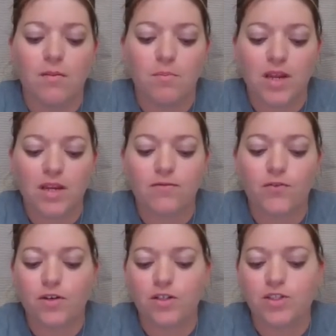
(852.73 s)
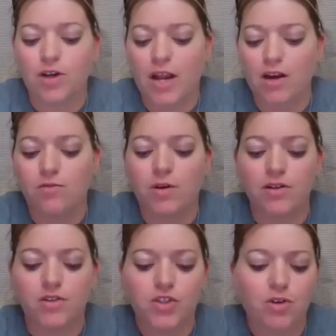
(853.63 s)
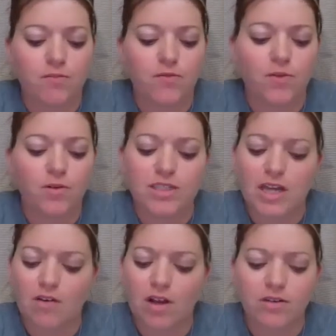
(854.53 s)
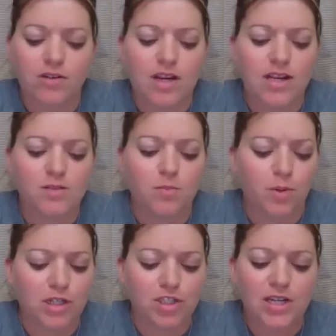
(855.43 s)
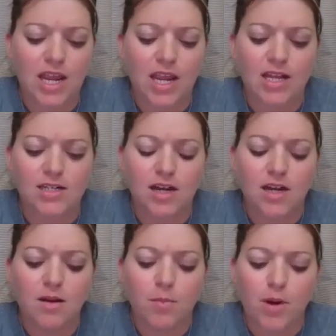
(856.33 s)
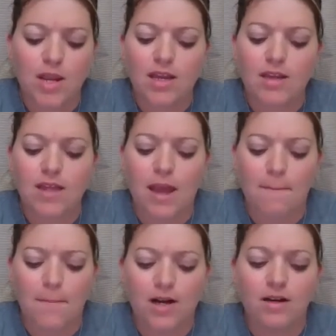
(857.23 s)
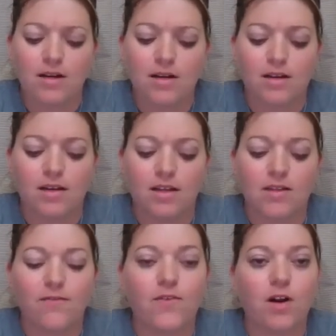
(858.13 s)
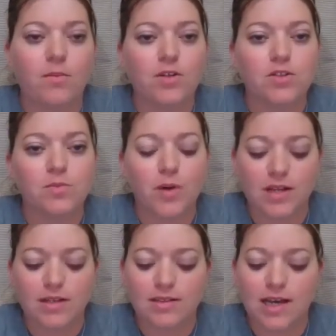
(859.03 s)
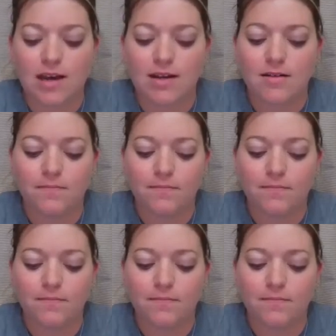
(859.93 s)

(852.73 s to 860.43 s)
beaten furniture, aired rugs, scrubbed floors, down on her knees, brush in hand, breaking that mud like the farmers break sod,